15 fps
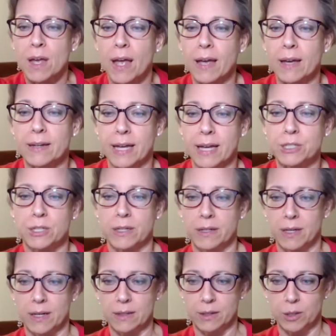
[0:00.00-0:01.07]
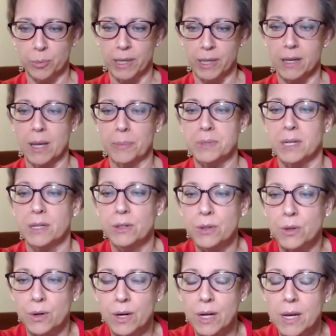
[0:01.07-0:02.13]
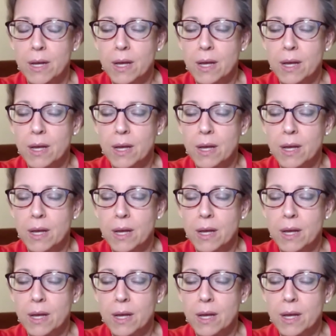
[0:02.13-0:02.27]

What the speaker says: and actually a little bit in upstate New York.